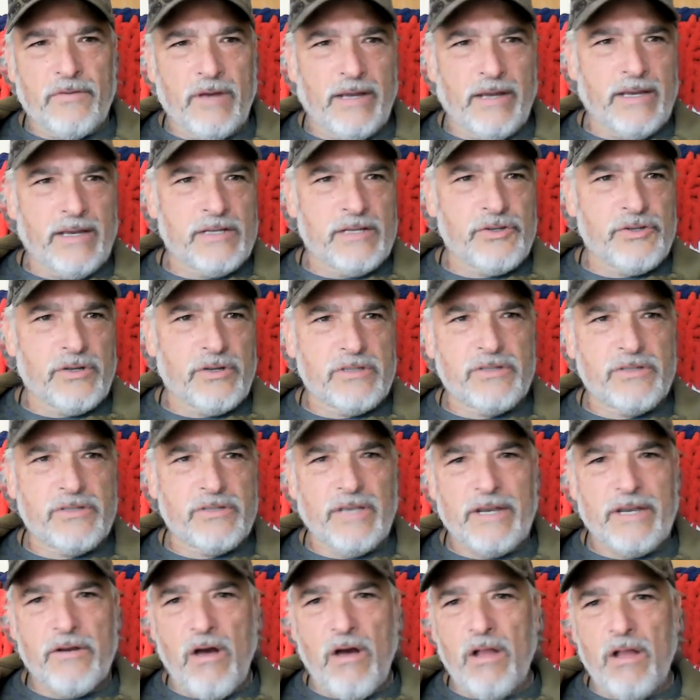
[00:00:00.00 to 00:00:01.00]
I guess you could
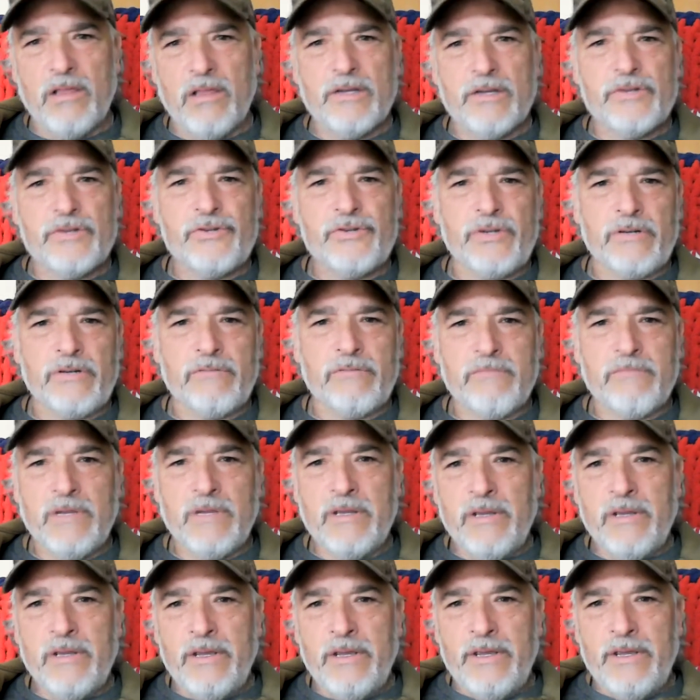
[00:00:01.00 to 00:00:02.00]
say, knowledge and
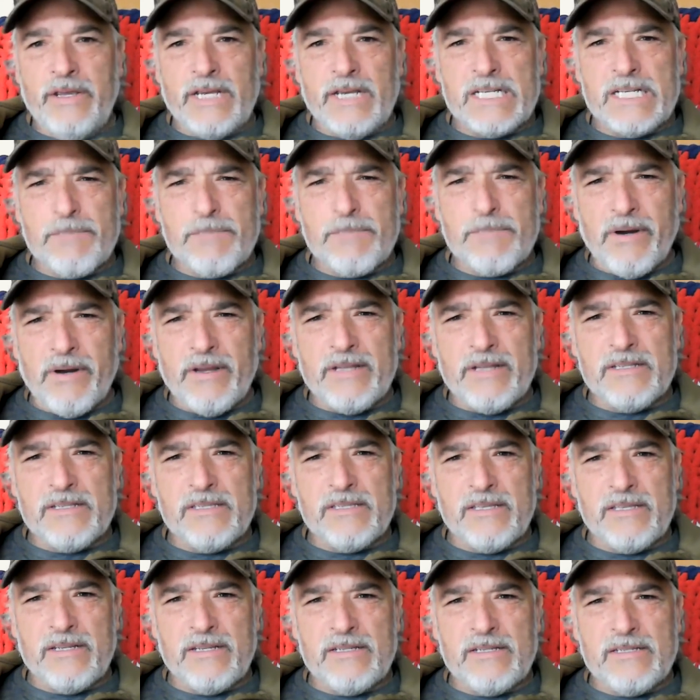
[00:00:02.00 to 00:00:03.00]

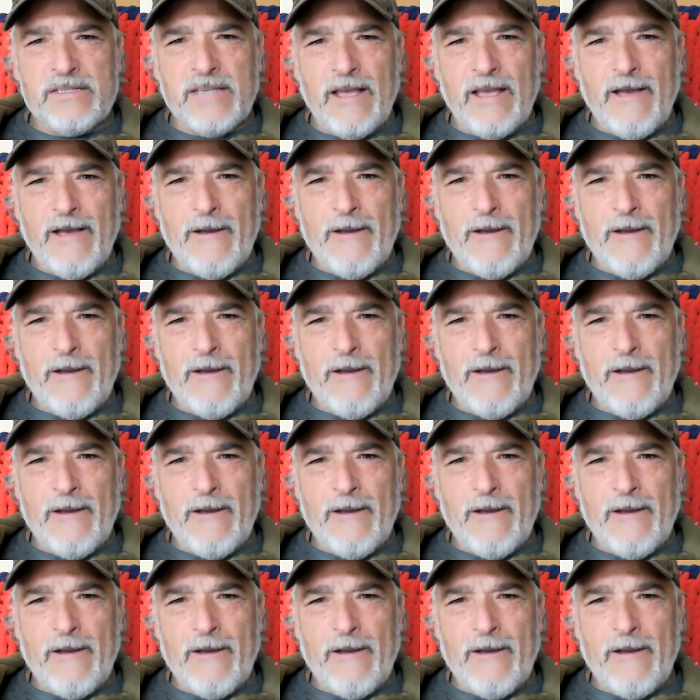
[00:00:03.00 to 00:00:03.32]
experience that